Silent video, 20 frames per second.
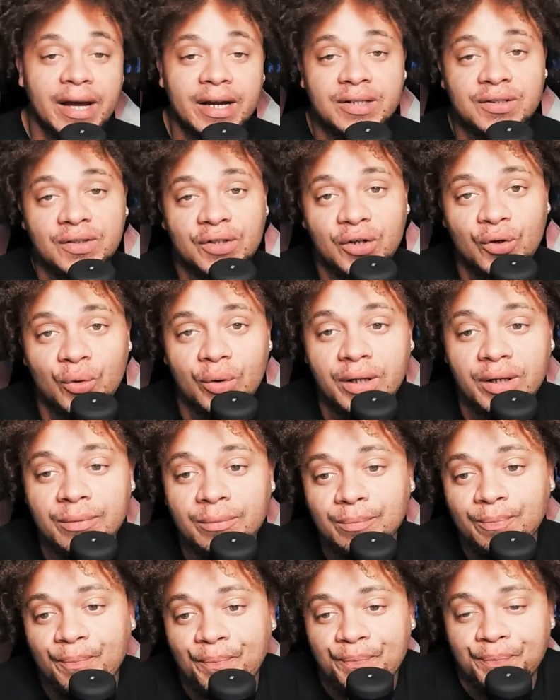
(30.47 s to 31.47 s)
executed.
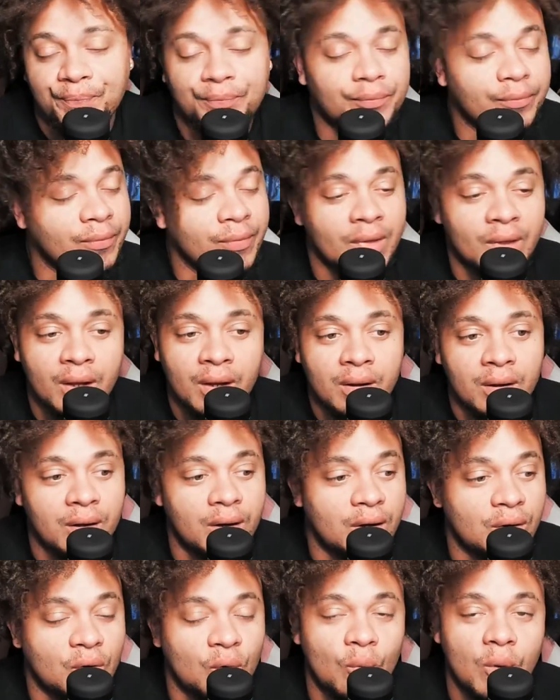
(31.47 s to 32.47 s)
I
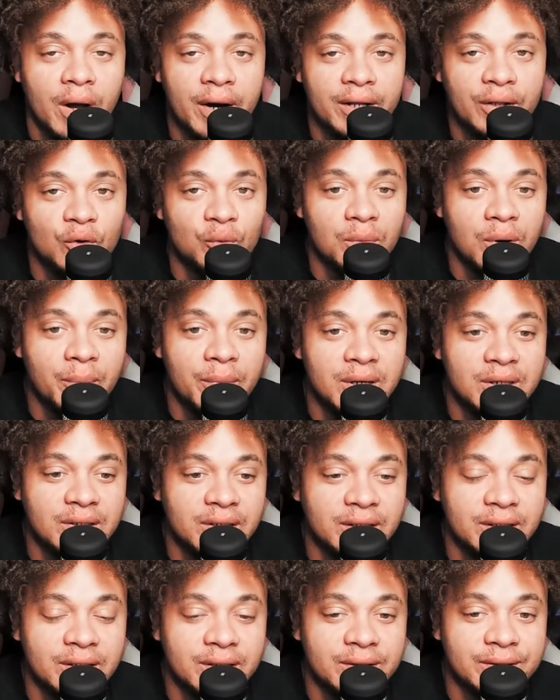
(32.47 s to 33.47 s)
don't know why they do my man's
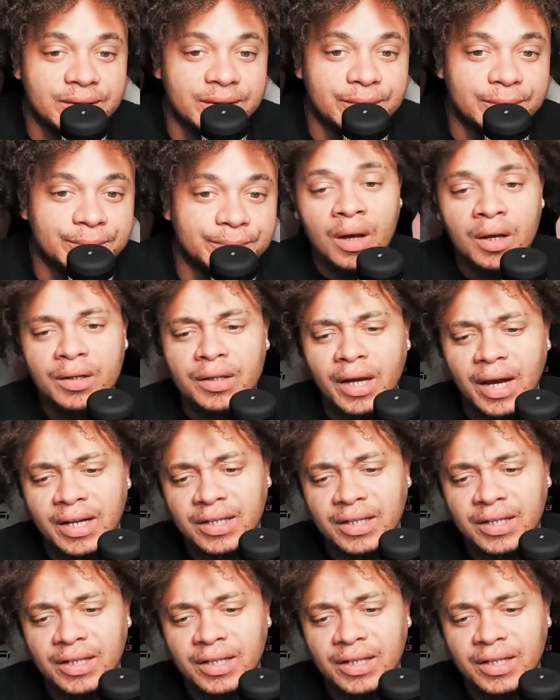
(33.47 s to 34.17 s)
like this yeah,